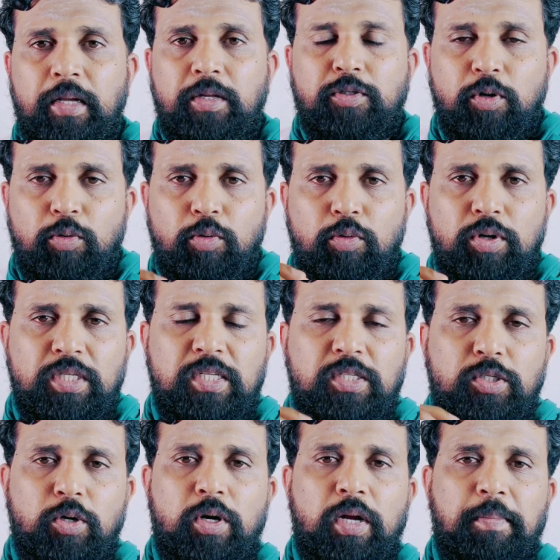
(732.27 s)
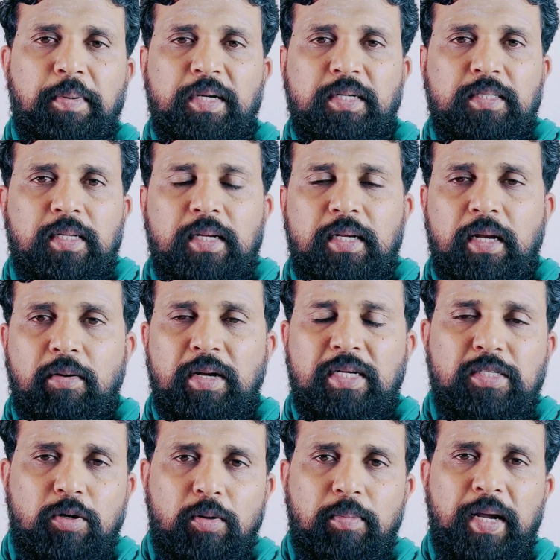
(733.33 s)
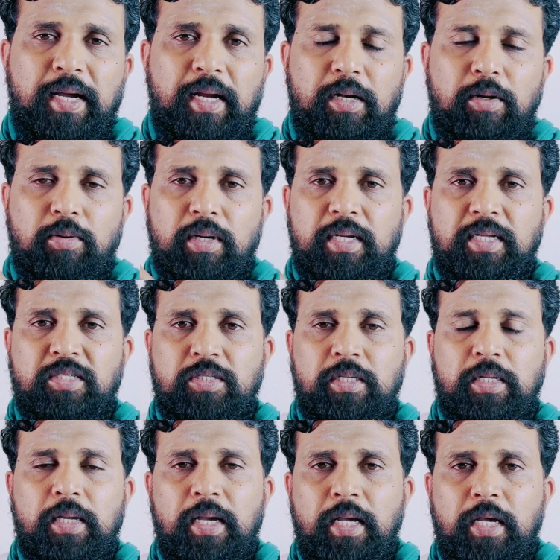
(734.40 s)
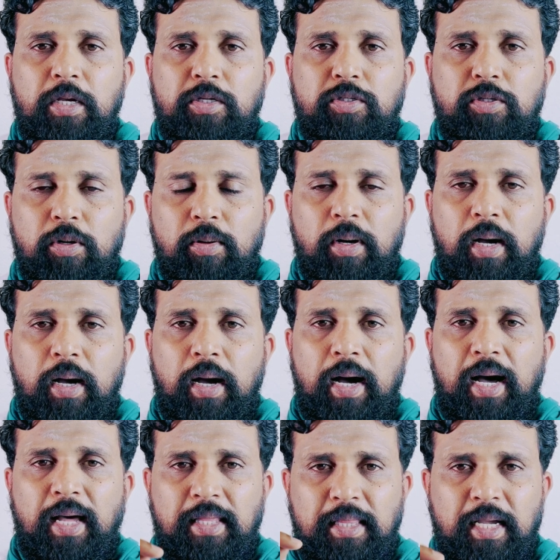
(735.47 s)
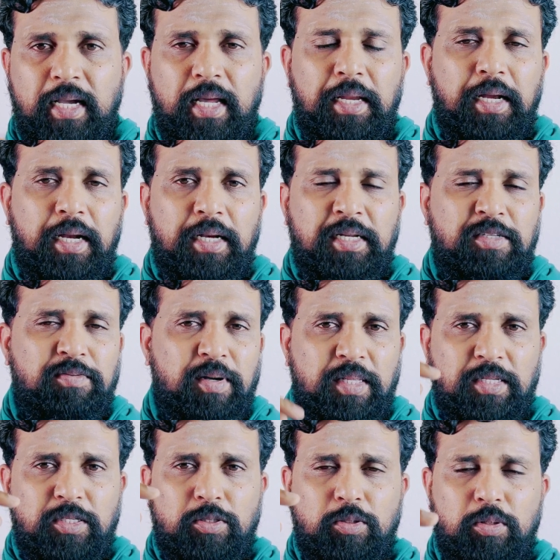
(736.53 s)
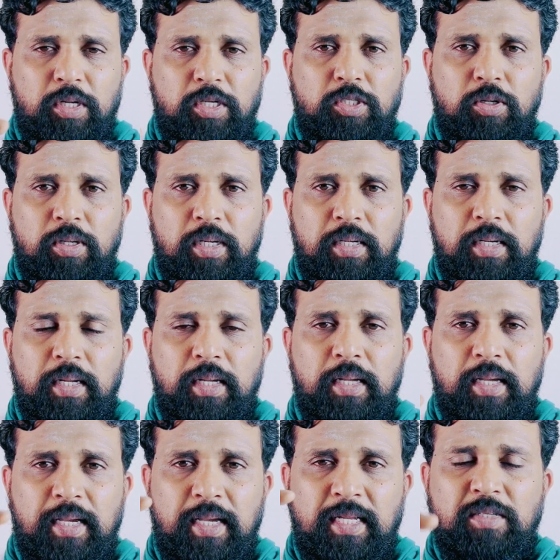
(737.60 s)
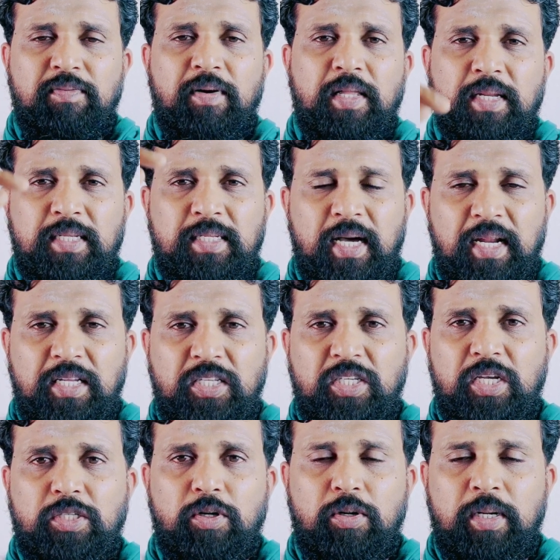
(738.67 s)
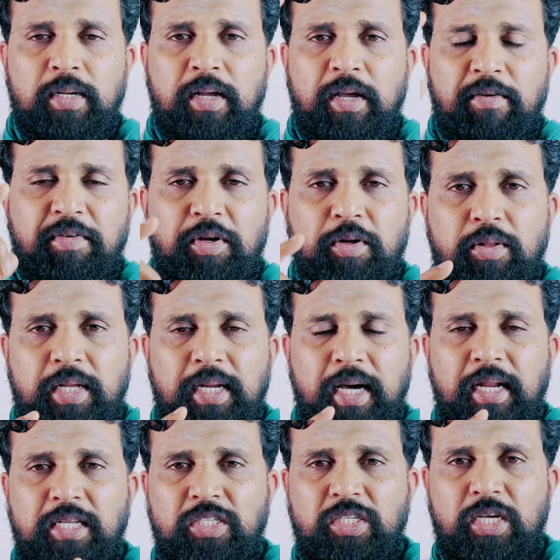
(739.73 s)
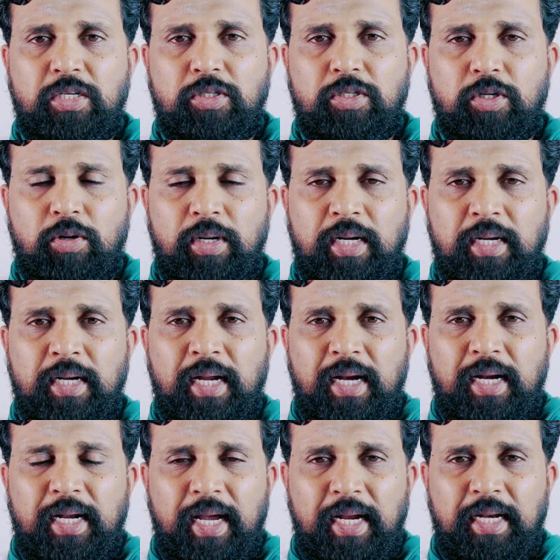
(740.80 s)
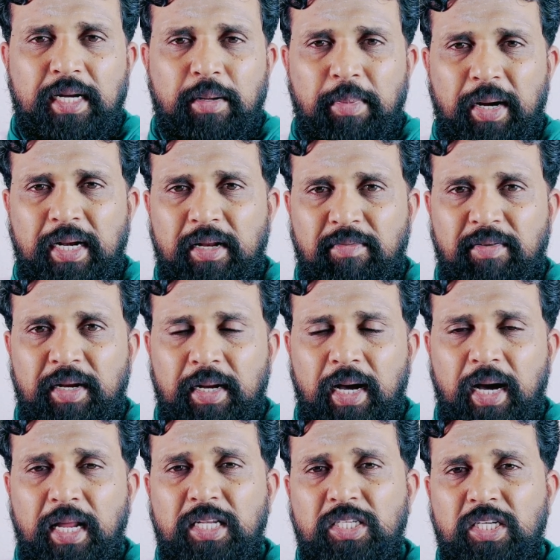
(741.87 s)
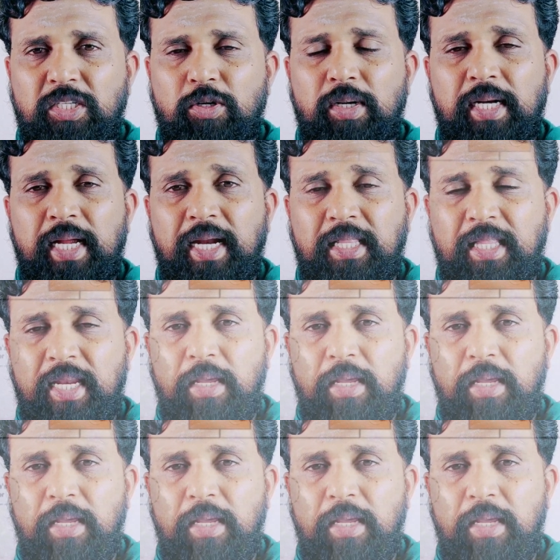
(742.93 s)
So who is this Chola prince? Now let's go back and look at history. So Aditha Karikalan, his father is Sundara Cholan. His father is Arinjaya Cholan. We know that Arinjaya Cholan died in a battlefield. Arinjaya Cholan had